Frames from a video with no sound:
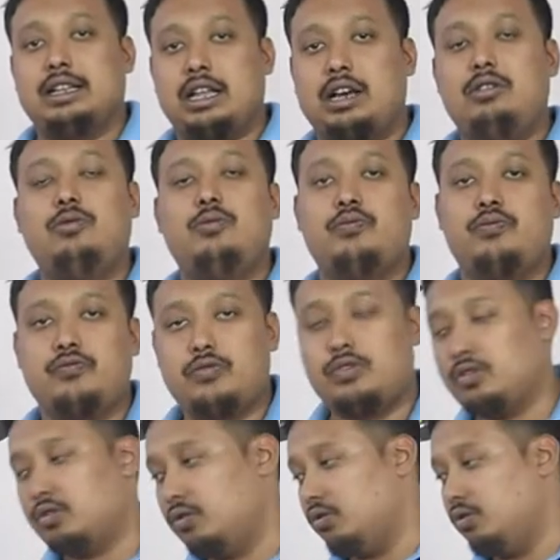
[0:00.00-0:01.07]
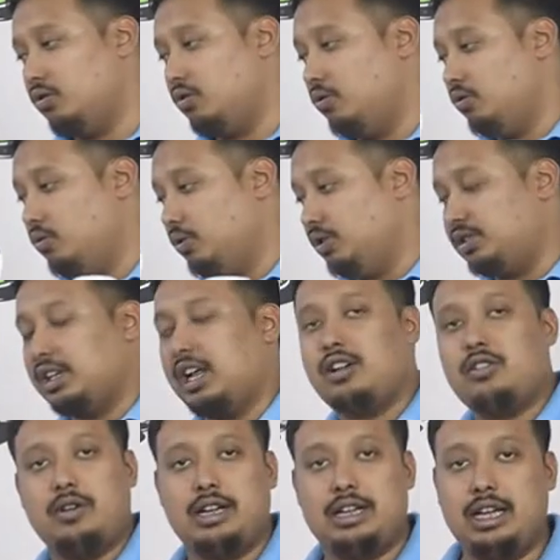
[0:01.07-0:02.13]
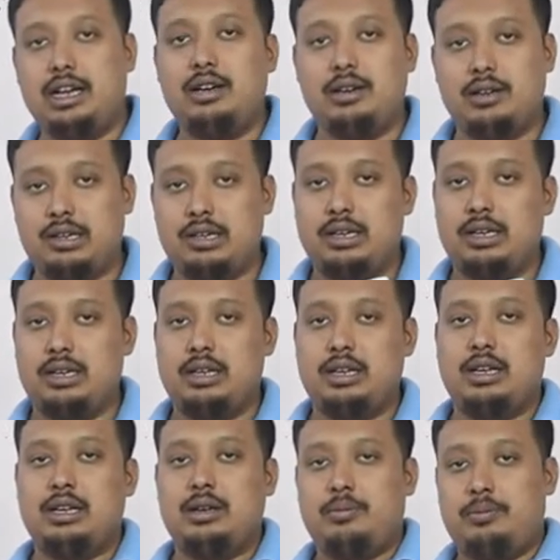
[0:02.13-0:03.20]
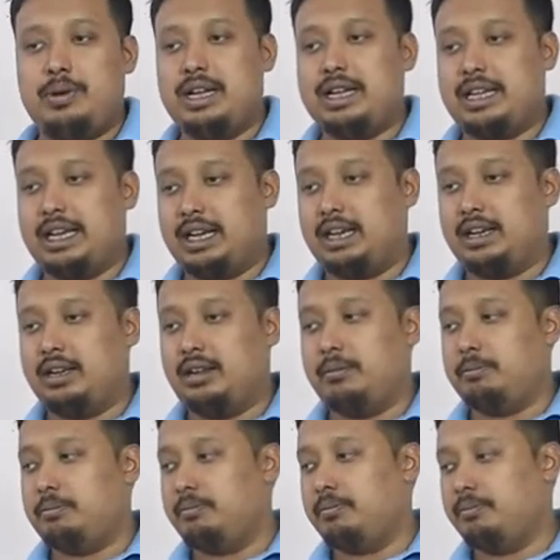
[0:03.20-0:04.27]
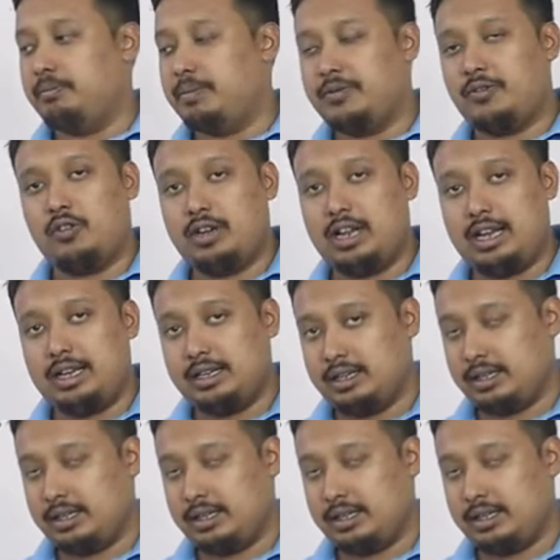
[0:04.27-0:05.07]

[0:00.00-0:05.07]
Now we start doing the printing. Before that,